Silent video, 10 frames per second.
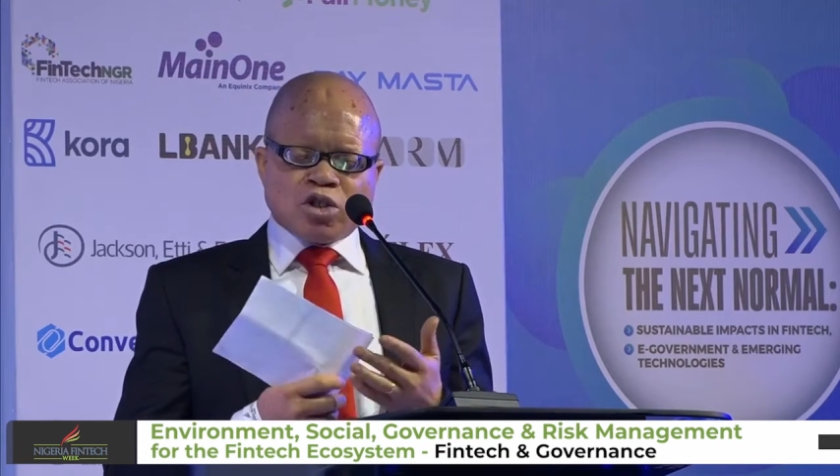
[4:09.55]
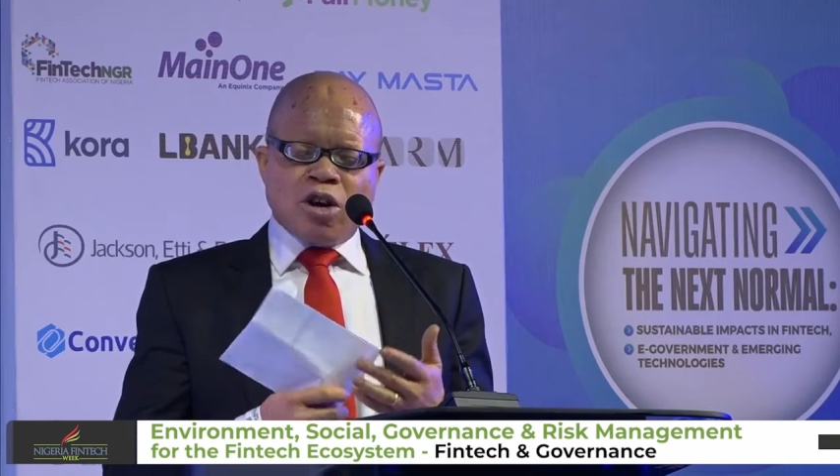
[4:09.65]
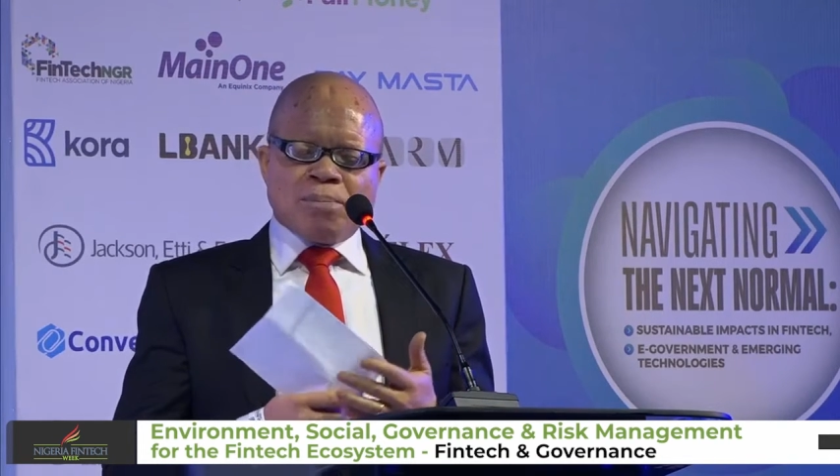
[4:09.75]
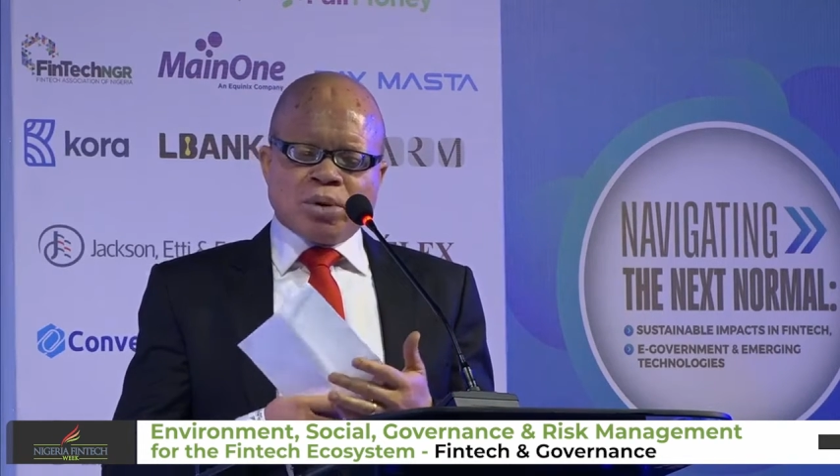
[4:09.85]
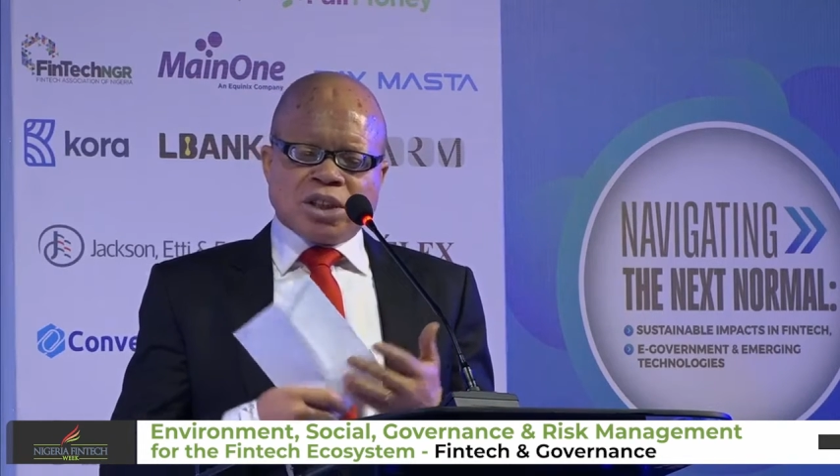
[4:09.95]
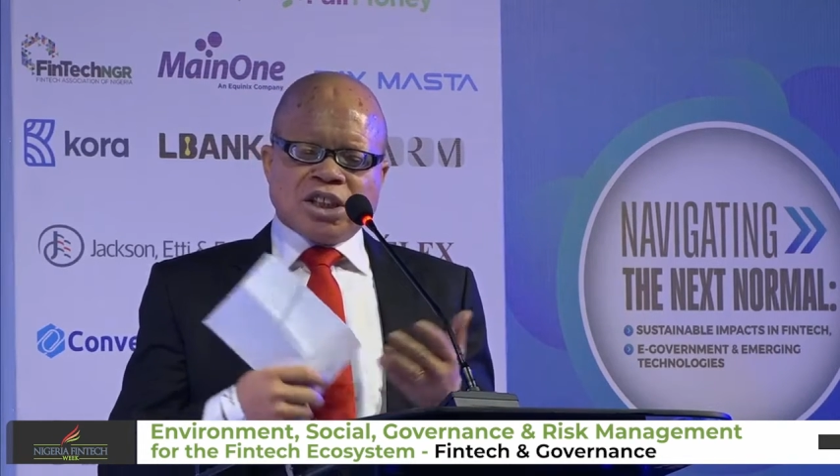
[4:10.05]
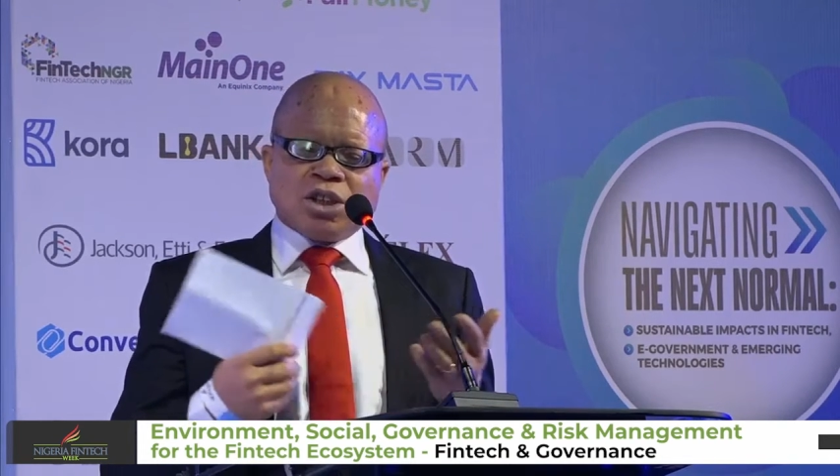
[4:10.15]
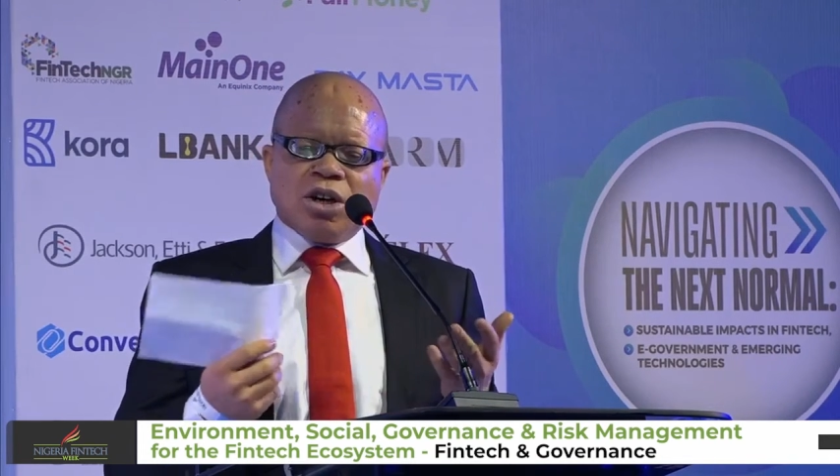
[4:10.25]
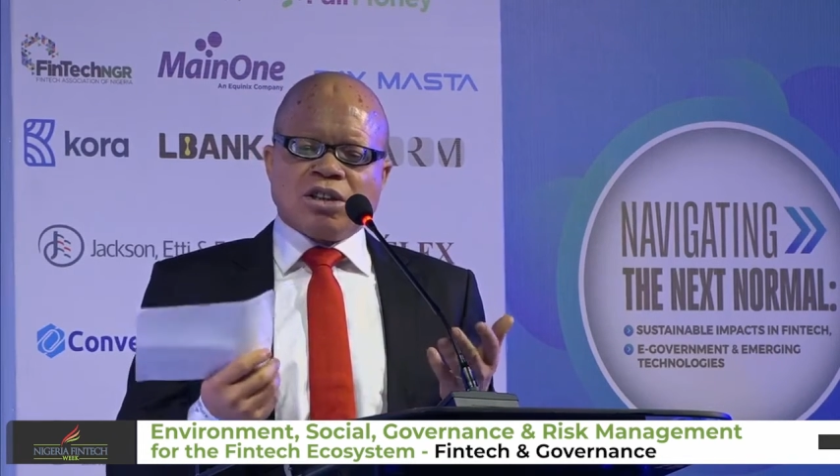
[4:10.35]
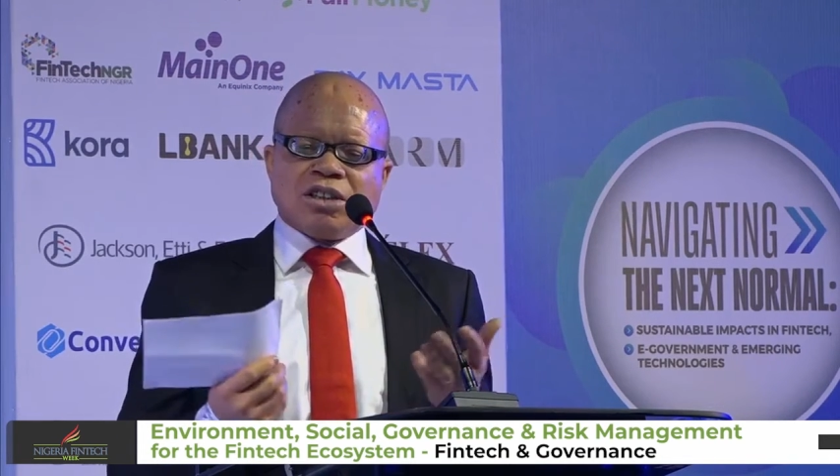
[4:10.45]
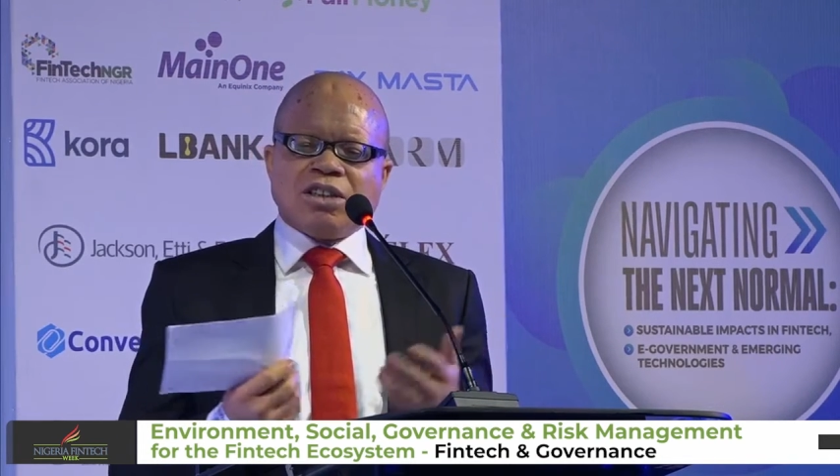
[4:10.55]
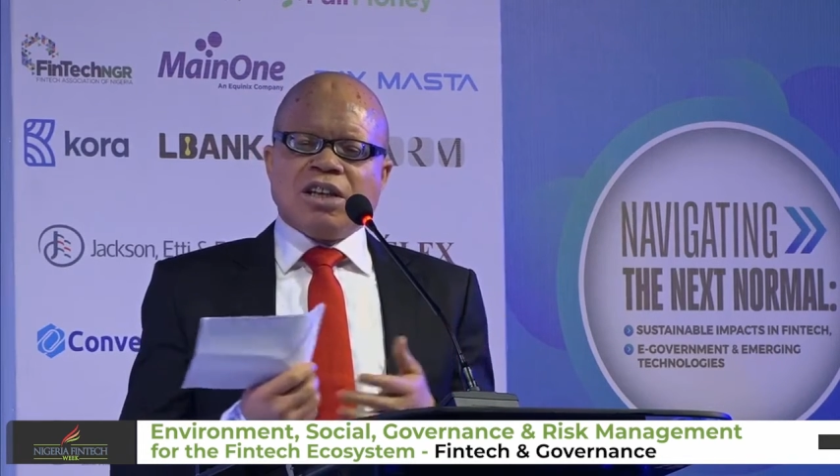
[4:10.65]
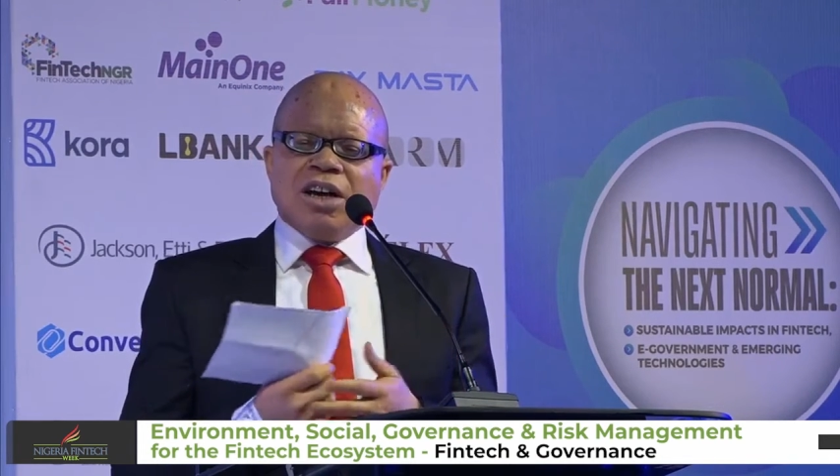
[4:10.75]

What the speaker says: composition,